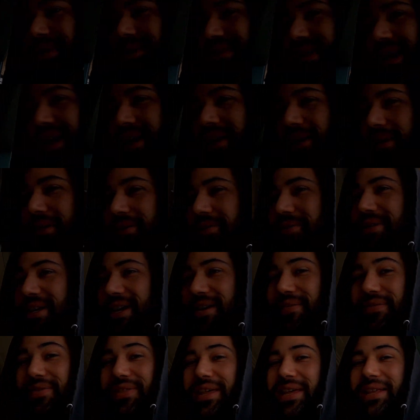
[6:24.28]
excited. Let's see
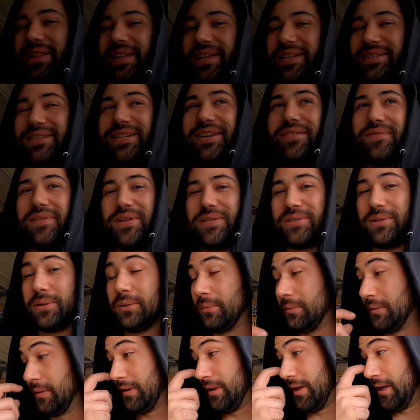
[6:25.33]
if this
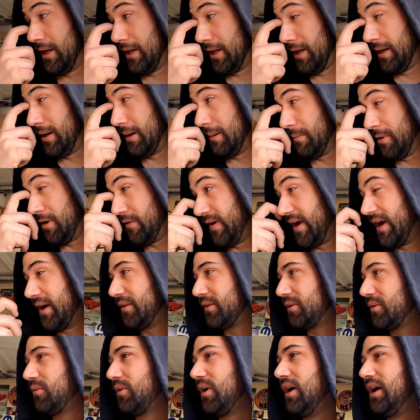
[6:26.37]
will move out of
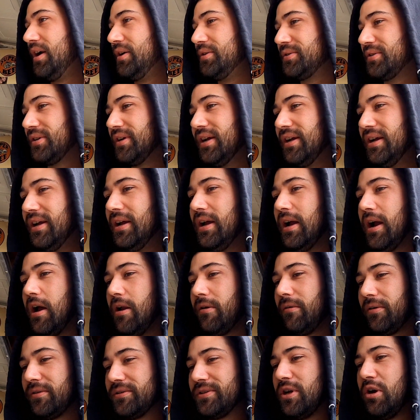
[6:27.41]
the garage
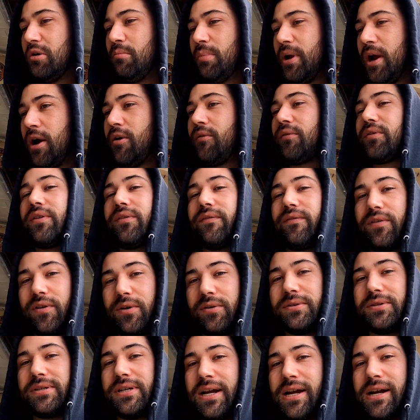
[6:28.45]
under its own power for the
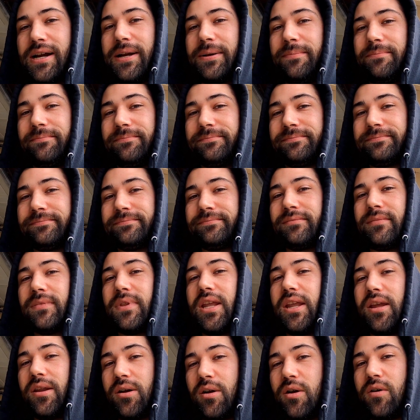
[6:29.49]
first time
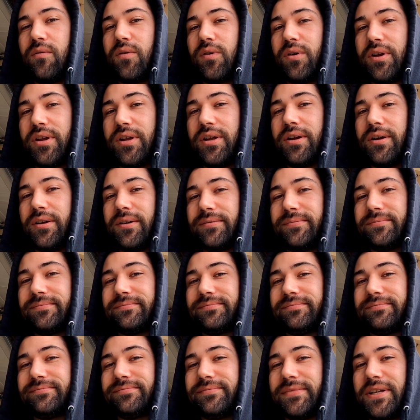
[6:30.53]
in over a year.
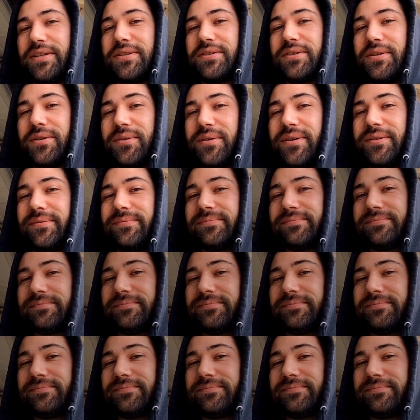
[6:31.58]
Let's do it.